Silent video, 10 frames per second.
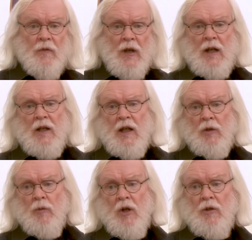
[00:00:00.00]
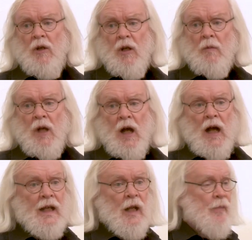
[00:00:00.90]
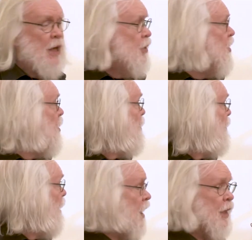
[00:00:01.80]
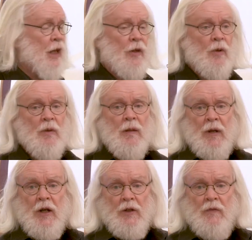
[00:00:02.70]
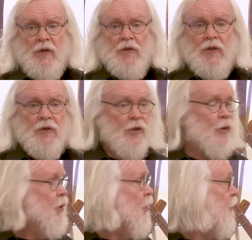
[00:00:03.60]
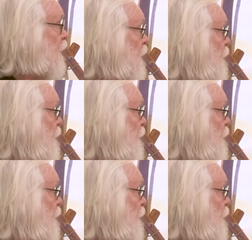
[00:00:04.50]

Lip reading: that is what I get paid to do, and that's what we particle physicists do for a